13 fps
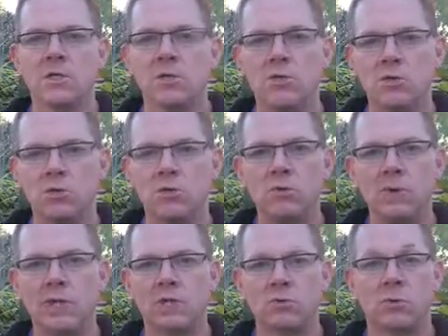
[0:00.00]
Two
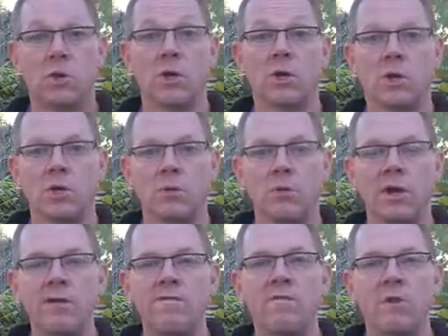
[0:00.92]
is working on your
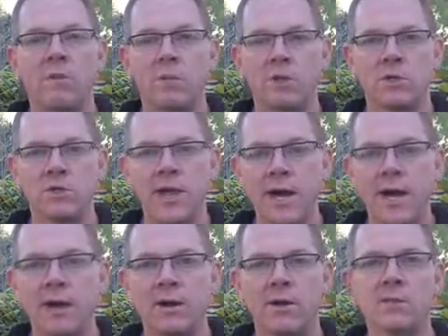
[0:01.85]
running form when you're
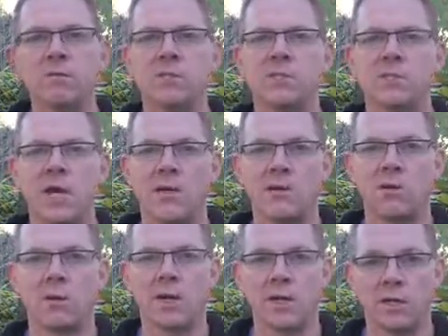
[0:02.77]
tired, which is how you'll
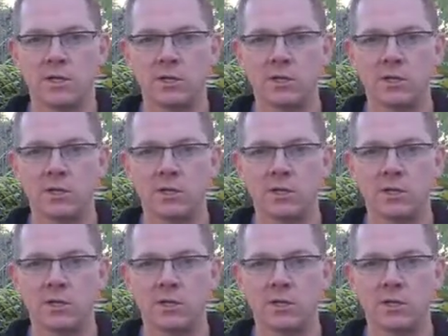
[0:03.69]
run in a